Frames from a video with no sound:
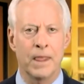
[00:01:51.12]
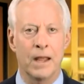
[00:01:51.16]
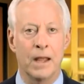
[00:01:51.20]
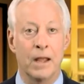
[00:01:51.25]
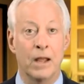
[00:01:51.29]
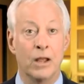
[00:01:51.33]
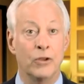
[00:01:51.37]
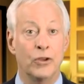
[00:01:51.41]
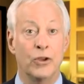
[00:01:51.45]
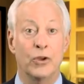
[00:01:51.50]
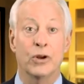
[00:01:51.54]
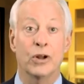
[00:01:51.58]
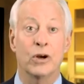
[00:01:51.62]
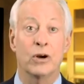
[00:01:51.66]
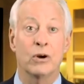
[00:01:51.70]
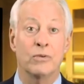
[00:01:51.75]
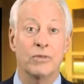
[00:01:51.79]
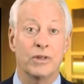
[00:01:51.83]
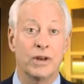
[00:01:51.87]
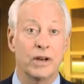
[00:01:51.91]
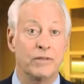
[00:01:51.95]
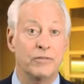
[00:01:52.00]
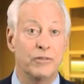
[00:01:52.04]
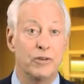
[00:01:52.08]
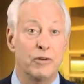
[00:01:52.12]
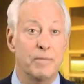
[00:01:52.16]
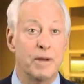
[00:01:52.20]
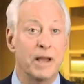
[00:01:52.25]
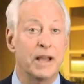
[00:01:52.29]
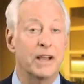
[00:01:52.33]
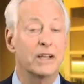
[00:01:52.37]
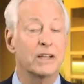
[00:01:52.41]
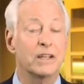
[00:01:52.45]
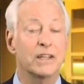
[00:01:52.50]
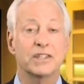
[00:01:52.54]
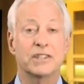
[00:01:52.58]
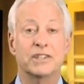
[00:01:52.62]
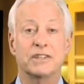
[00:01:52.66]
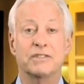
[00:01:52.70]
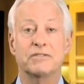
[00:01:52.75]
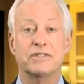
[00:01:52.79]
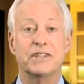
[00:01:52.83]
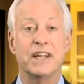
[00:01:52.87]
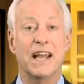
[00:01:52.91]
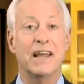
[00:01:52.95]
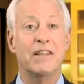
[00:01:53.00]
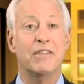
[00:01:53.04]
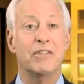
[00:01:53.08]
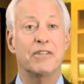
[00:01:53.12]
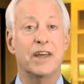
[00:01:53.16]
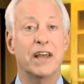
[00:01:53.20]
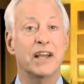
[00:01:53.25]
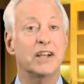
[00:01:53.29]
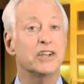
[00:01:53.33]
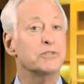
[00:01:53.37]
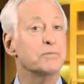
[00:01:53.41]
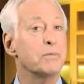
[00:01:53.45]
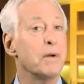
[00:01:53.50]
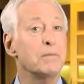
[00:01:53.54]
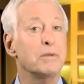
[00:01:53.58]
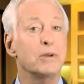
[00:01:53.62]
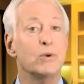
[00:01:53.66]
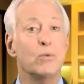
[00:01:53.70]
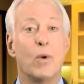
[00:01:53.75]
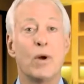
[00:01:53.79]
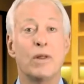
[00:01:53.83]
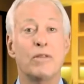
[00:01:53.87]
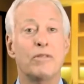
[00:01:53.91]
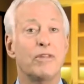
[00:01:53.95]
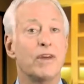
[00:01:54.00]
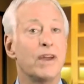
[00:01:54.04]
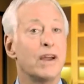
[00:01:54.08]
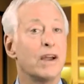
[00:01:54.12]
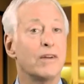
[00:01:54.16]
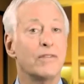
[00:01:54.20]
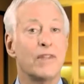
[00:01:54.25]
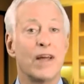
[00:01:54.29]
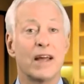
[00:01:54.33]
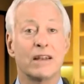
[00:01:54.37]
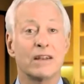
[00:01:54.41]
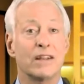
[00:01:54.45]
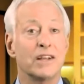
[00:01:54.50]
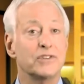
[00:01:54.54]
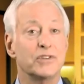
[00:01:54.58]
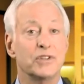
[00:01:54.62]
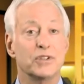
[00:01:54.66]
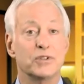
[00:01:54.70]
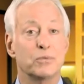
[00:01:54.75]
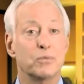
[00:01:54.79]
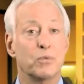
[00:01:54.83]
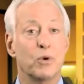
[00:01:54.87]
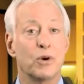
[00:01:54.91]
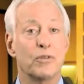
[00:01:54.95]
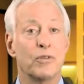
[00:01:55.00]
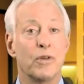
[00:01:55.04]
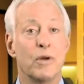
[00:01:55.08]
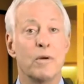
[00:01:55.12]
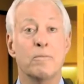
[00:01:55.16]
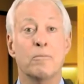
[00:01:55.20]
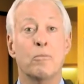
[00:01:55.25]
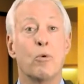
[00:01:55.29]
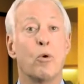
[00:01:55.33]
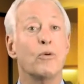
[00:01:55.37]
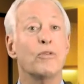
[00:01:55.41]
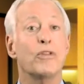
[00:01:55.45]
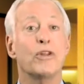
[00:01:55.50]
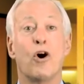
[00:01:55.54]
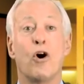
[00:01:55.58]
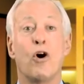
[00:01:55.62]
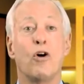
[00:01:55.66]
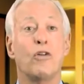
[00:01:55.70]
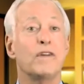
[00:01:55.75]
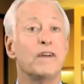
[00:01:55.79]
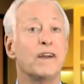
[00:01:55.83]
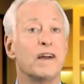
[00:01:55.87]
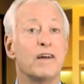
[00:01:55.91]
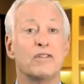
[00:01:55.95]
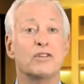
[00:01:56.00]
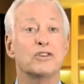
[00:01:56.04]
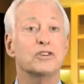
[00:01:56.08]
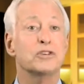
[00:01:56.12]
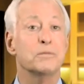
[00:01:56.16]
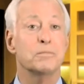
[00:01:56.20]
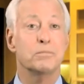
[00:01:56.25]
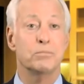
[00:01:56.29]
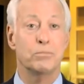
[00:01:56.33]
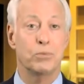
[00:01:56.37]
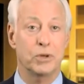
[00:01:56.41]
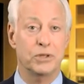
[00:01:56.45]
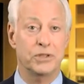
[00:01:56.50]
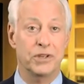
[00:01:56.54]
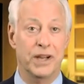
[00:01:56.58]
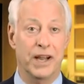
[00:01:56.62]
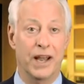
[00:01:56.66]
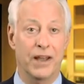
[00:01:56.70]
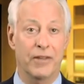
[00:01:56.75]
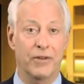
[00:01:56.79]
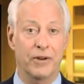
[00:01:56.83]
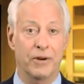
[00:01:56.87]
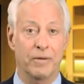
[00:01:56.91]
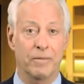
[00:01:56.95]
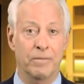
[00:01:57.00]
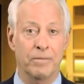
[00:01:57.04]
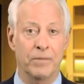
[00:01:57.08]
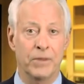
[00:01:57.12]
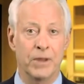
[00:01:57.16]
You know that if you make a list of 10 things, probably one thing on that list is worth more than all the others put together.